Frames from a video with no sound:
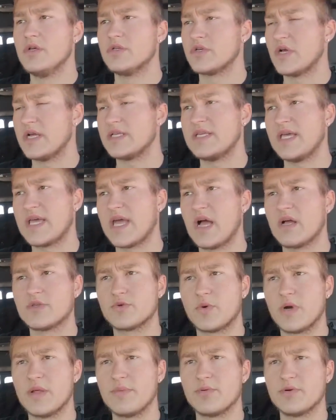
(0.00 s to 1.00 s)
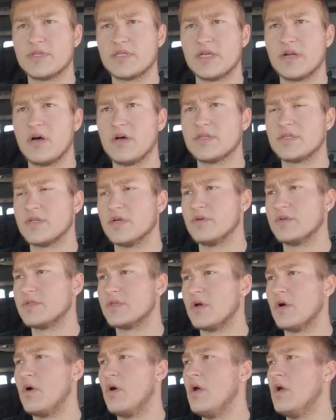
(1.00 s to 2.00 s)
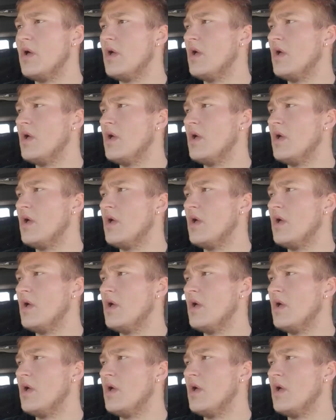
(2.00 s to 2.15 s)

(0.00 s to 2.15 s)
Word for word: So I take out 20% also. So